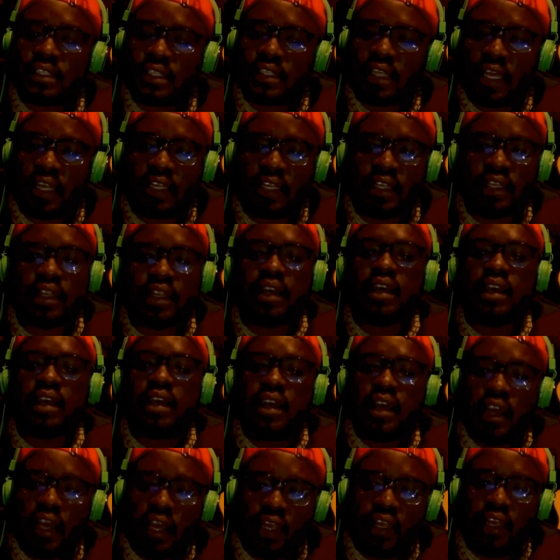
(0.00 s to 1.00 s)
and
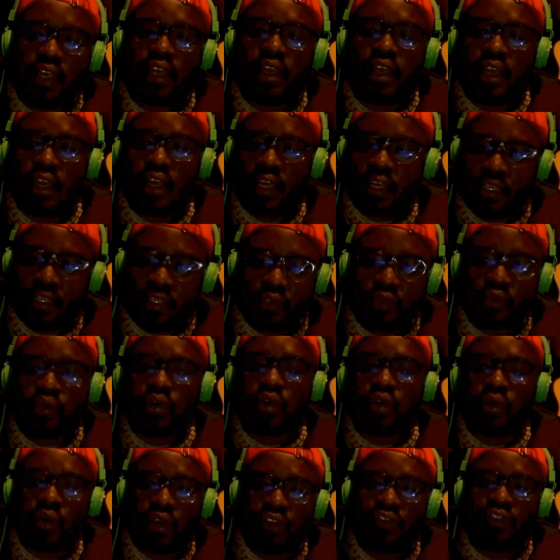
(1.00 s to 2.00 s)
to go
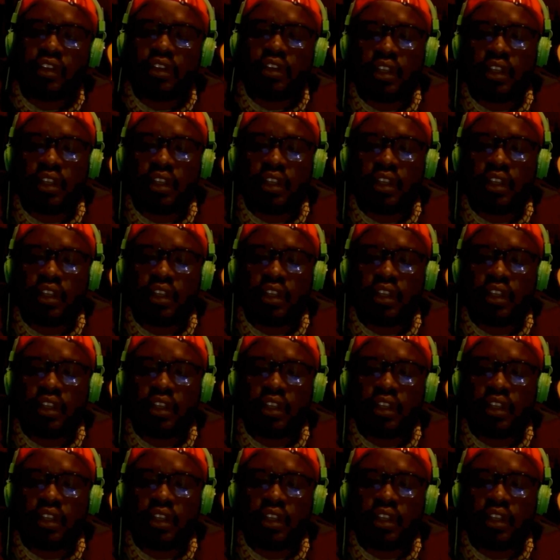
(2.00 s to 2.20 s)
even